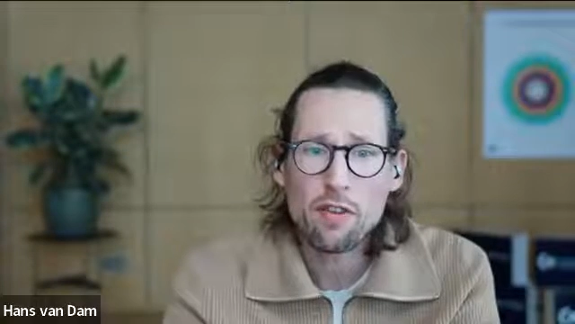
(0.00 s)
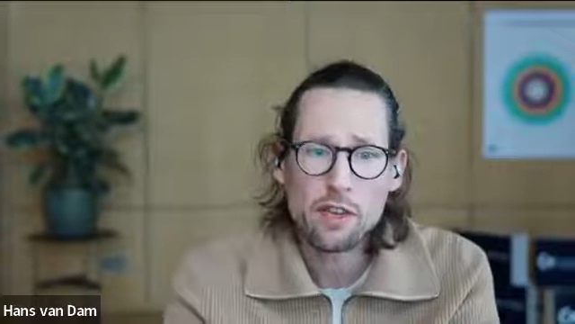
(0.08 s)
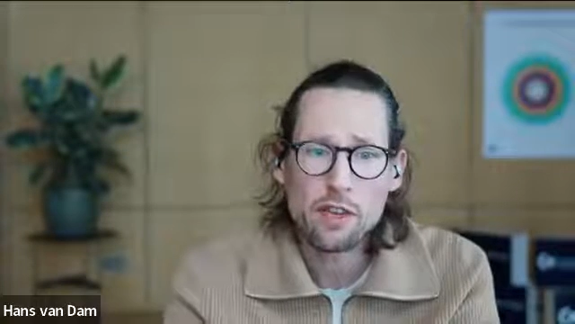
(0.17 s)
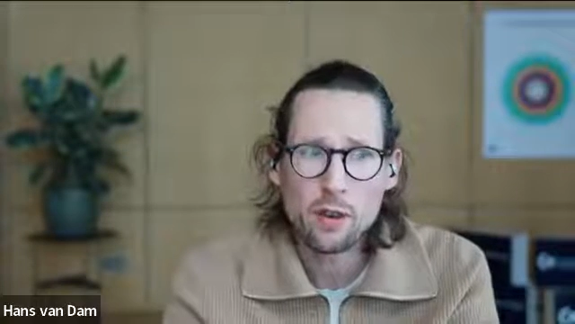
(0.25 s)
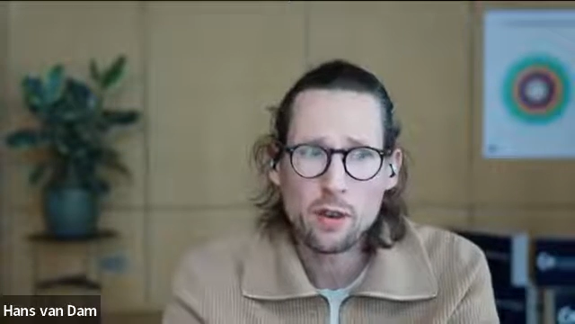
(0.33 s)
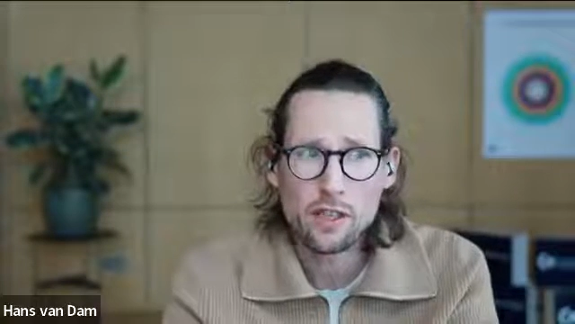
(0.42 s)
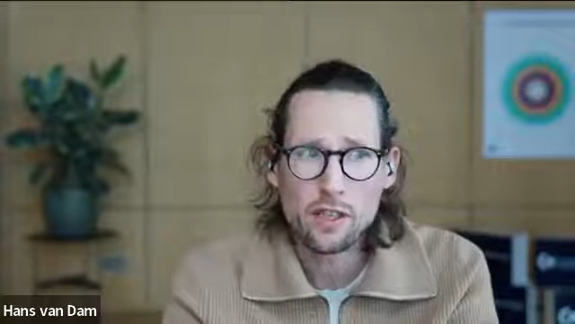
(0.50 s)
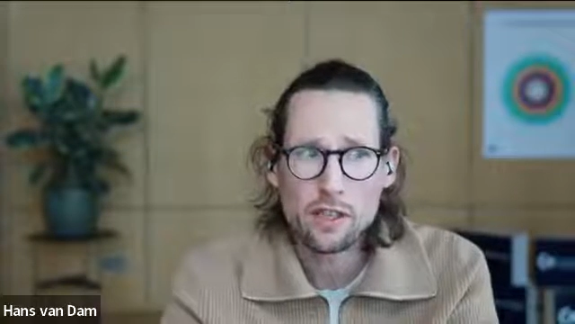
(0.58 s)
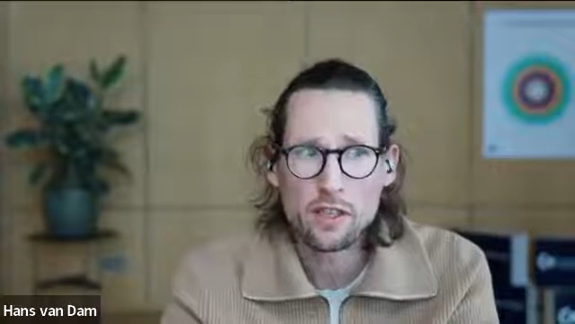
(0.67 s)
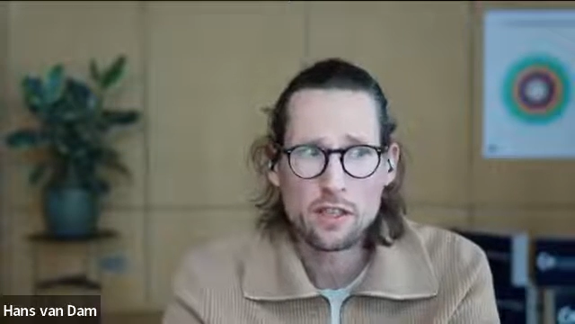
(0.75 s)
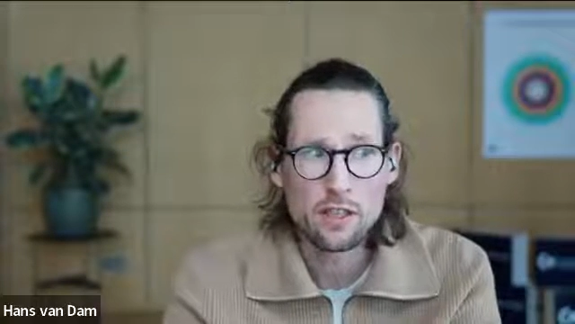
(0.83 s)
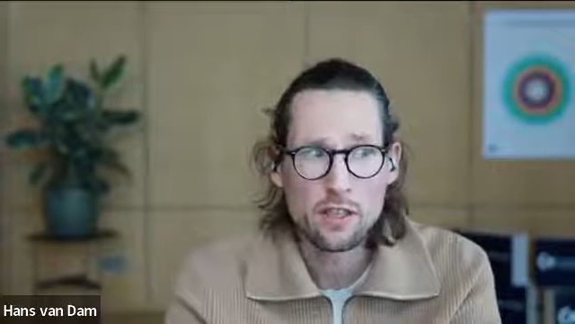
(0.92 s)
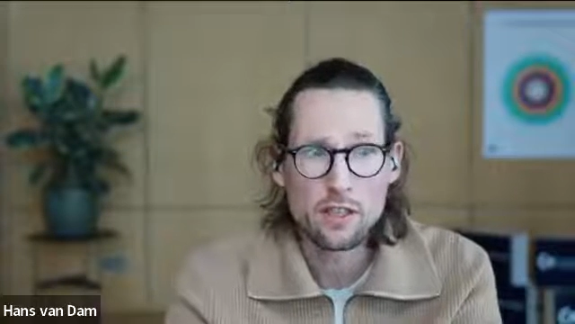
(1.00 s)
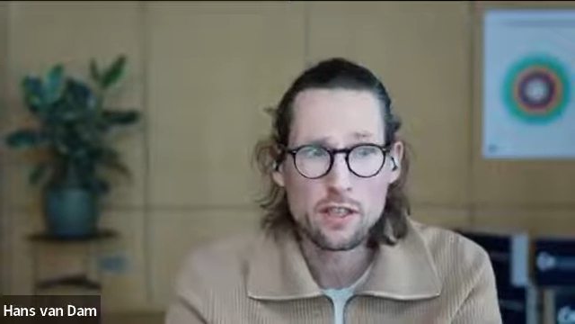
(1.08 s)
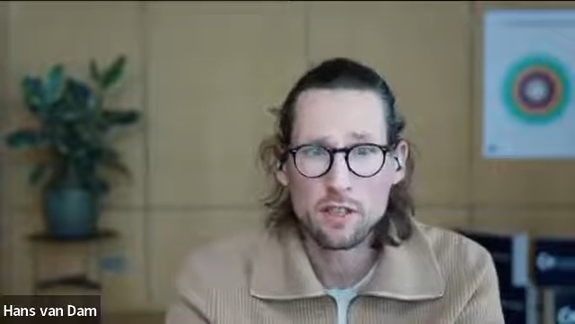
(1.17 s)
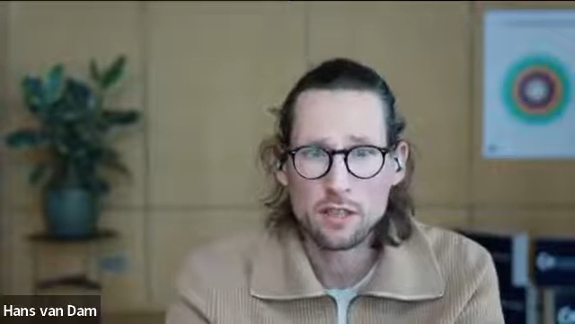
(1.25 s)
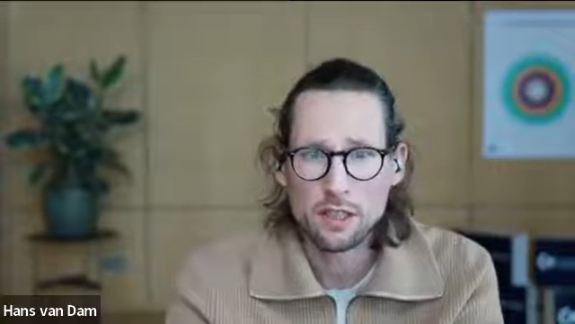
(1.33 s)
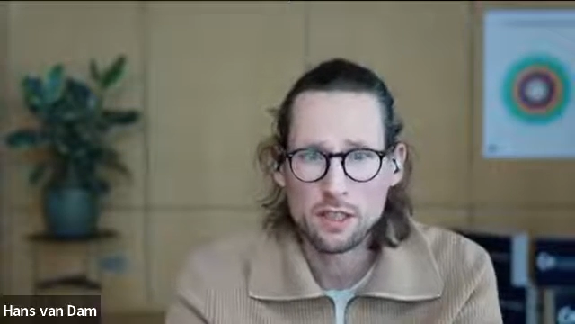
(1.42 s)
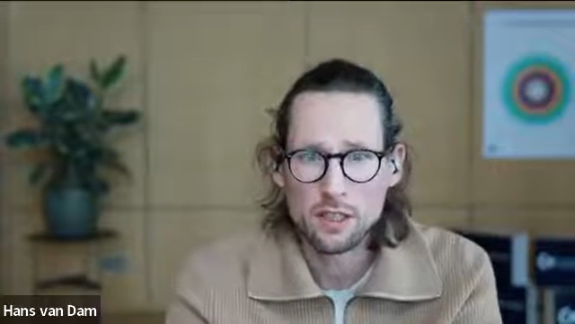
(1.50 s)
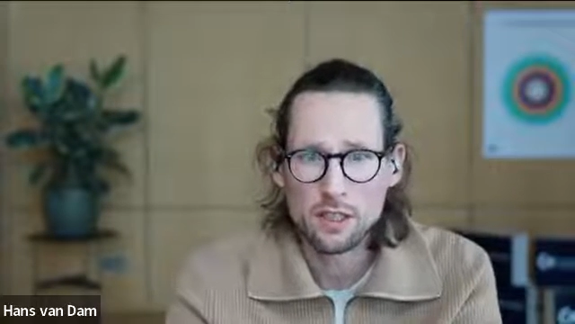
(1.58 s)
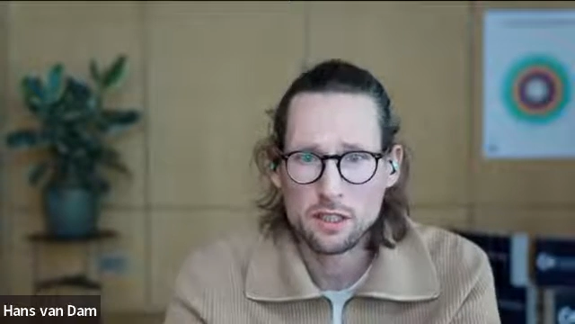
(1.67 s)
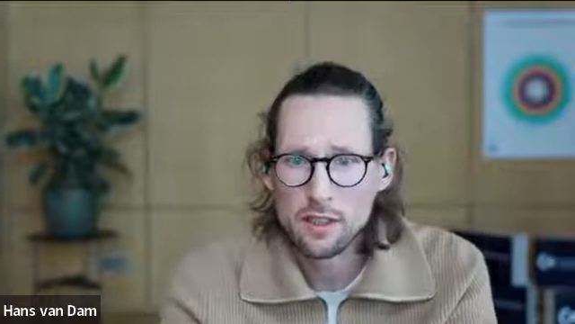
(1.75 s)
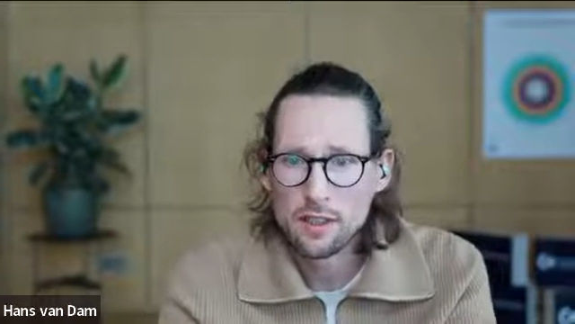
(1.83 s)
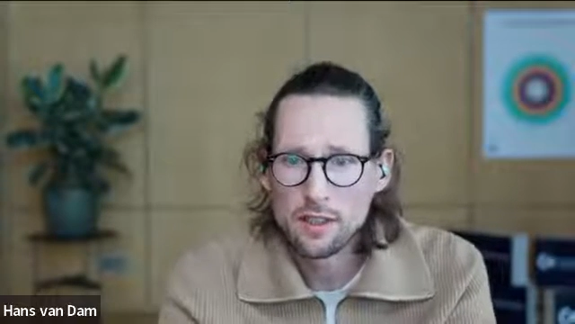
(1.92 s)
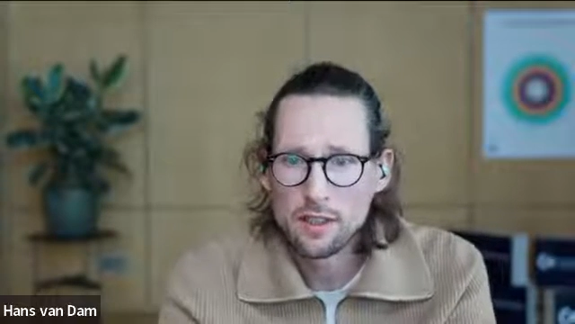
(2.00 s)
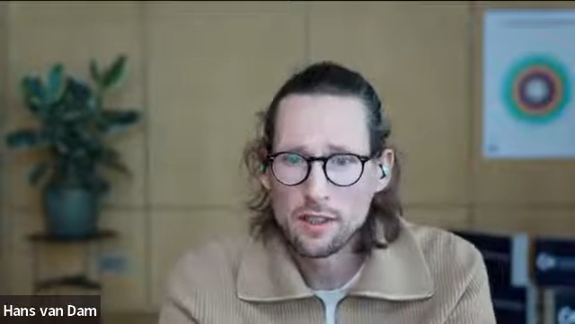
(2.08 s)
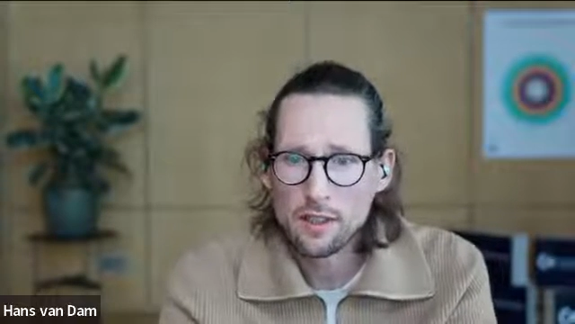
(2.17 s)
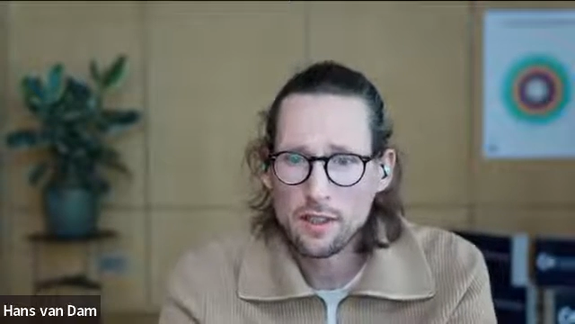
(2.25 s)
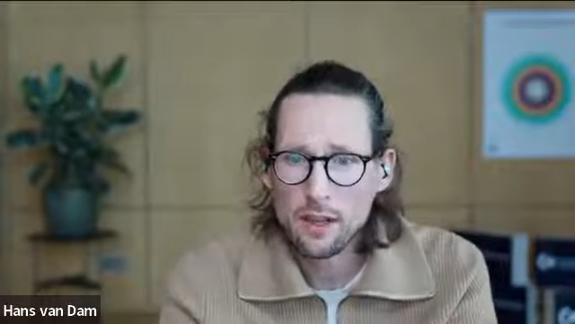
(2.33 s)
Everything in your organization is a conversation,